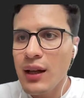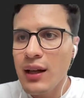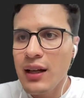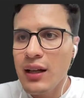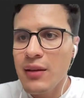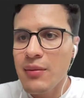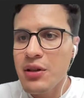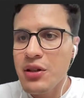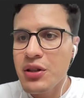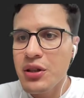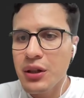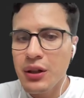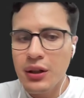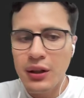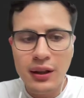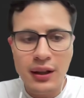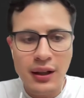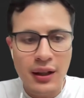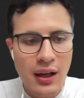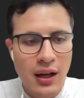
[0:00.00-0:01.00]
Let me
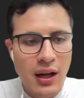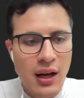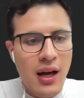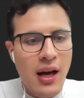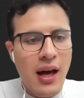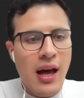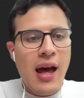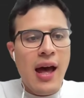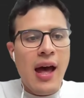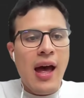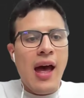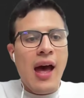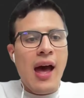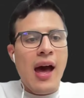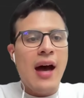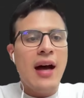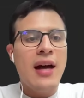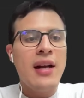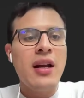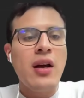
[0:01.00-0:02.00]
check.
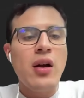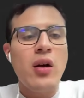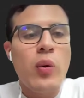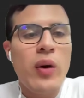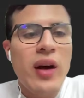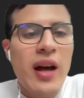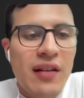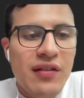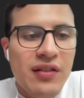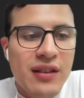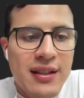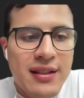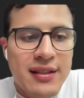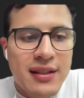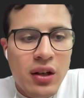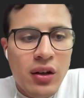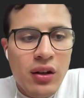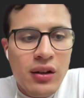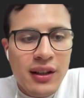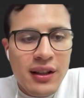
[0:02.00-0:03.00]
And we have this
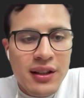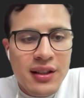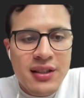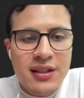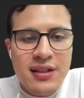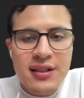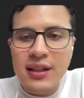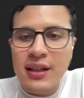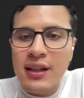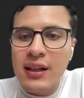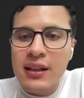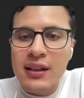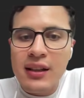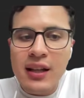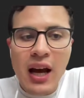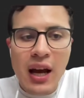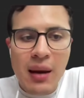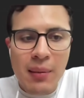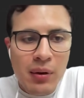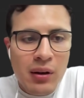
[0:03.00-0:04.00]
contingency
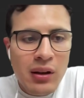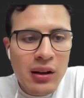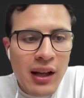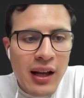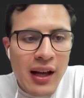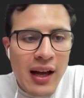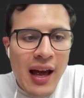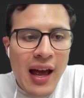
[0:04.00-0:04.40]
table.